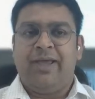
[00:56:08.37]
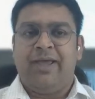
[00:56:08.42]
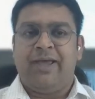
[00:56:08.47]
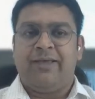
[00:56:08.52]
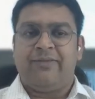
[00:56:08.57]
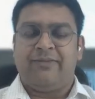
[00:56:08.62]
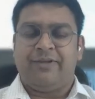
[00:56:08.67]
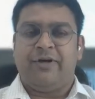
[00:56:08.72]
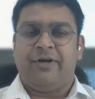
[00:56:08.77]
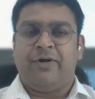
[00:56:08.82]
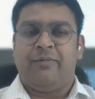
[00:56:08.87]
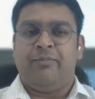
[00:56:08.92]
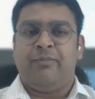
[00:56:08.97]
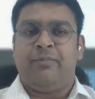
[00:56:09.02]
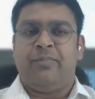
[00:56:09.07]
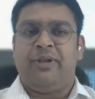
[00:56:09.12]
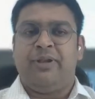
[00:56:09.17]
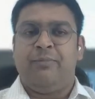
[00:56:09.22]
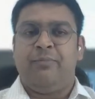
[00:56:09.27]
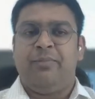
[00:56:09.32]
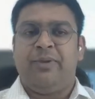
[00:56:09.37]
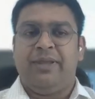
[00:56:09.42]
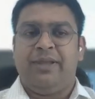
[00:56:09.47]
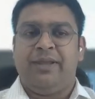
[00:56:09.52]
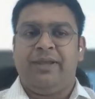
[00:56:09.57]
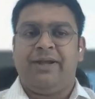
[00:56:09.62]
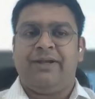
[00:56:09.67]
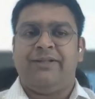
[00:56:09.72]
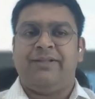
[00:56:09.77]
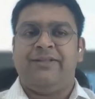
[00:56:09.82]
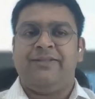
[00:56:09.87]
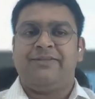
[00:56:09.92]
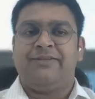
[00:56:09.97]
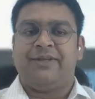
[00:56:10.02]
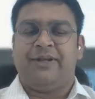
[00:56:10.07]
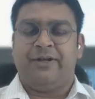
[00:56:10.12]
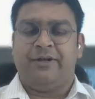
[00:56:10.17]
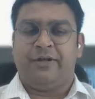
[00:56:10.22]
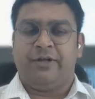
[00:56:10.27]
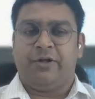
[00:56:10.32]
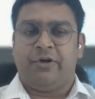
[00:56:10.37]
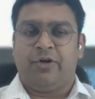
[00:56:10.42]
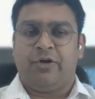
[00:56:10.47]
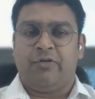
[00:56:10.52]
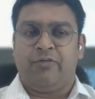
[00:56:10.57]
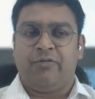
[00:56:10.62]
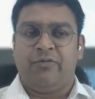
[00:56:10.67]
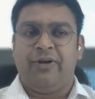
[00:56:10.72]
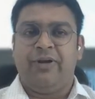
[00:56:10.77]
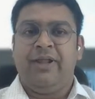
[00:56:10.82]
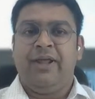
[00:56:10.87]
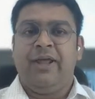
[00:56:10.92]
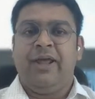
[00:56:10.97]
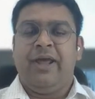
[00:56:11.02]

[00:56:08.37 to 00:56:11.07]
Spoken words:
as a company being at the center of it,